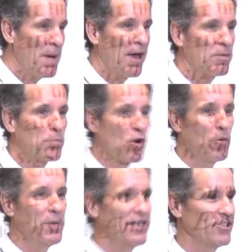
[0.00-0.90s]
about a
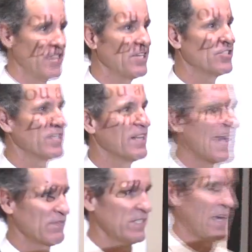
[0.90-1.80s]
permanent change in
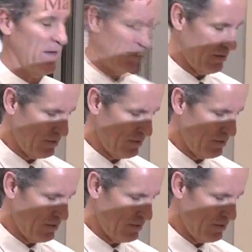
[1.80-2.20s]
lifestyle.